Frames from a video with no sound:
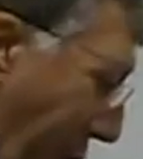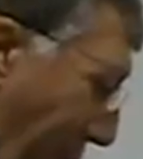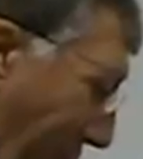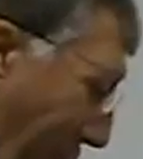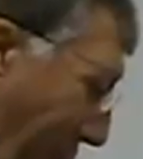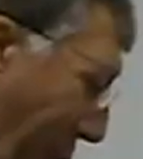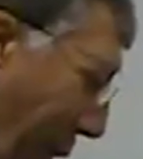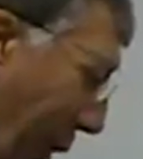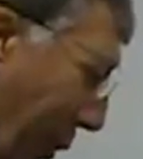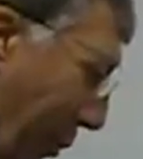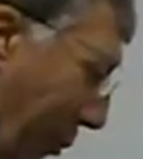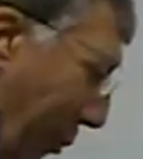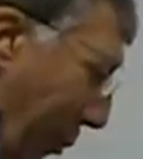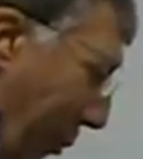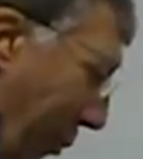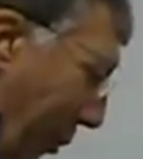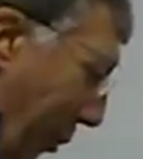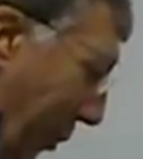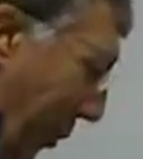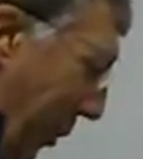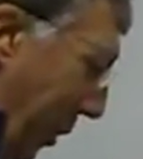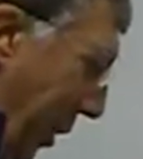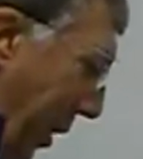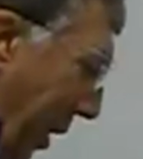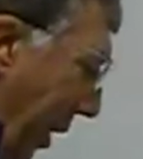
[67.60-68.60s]
of
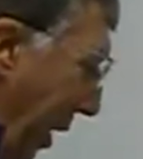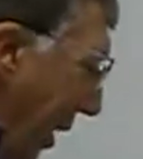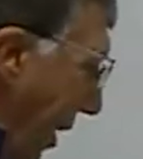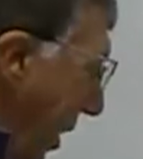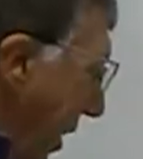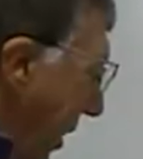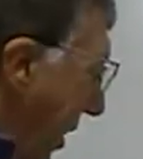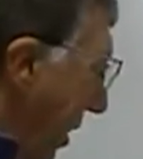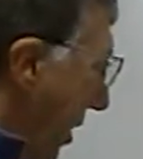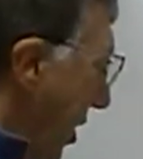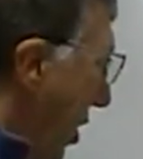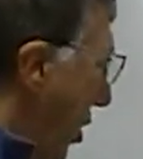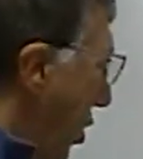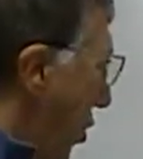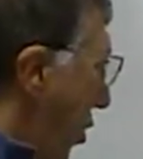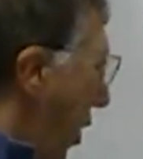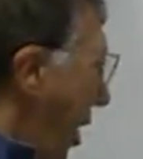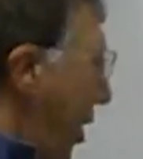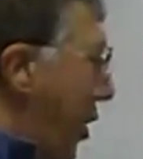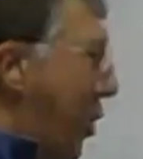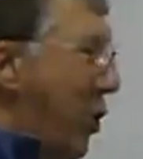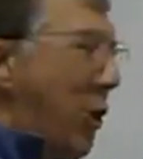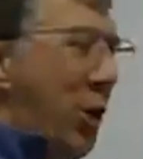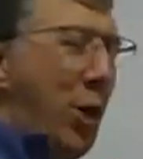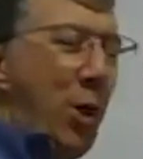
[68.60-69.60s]

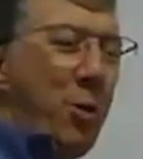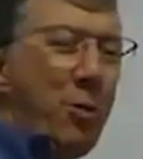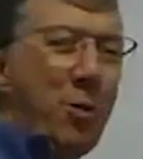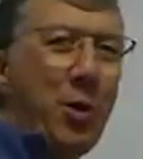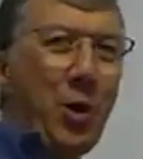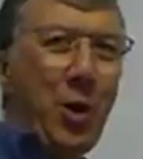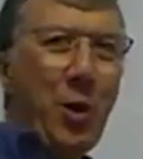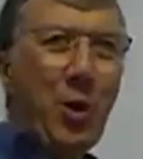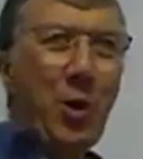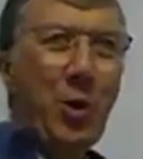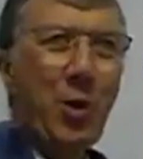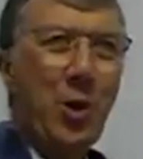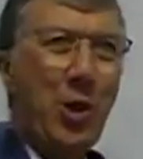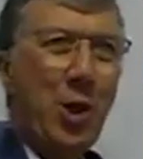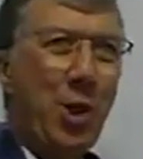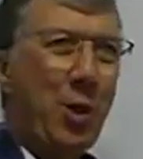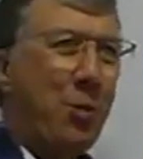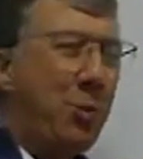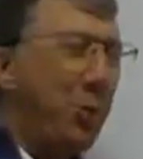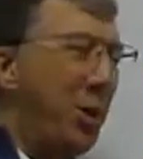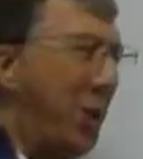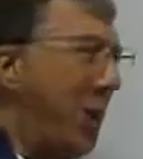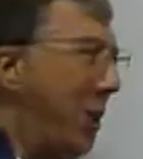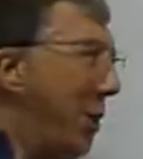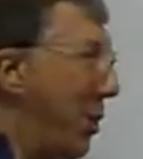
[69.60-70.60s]
strange terminology that
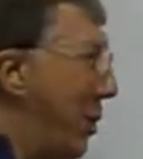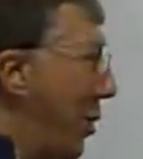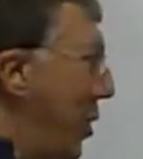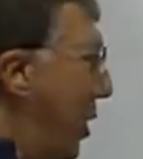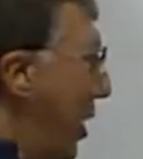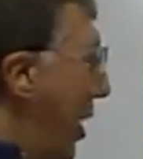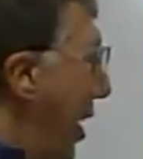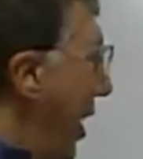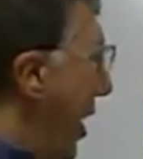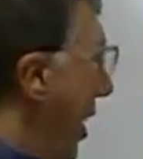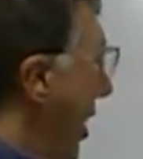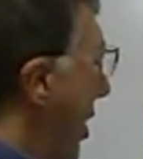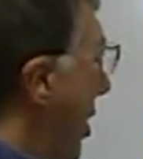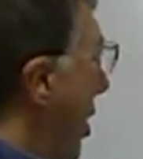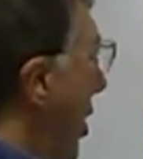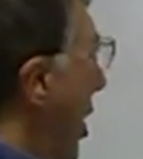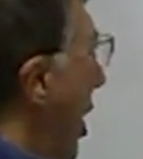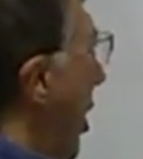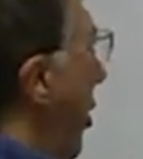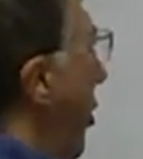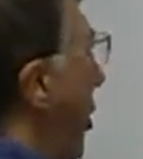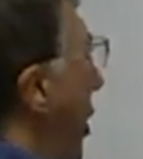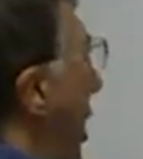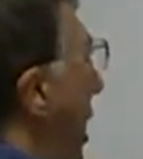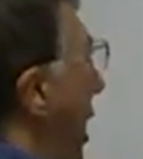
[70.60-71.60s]
we use here.
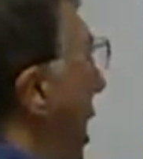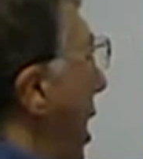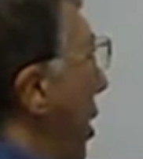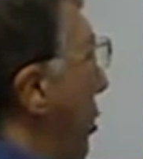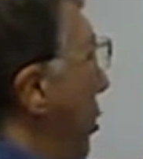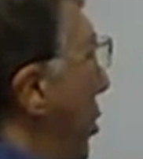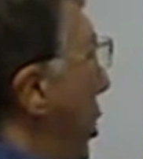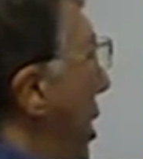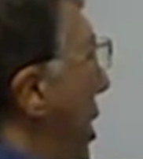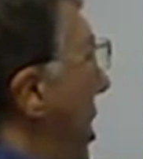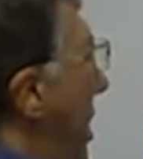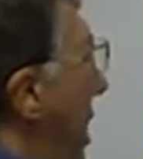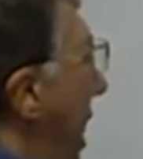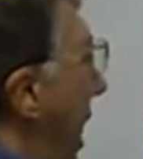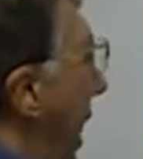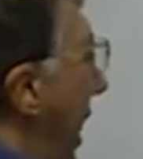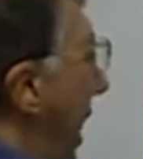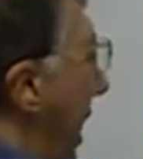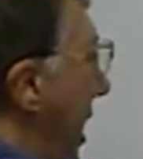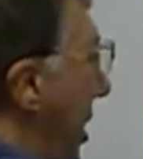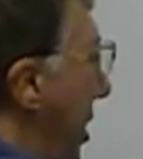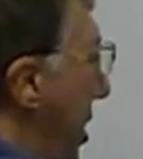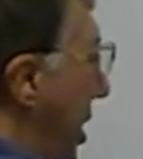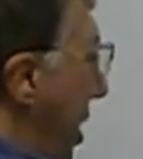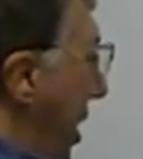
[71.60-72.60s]
So in our print
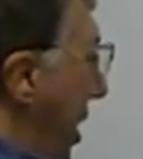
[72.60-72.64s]
head,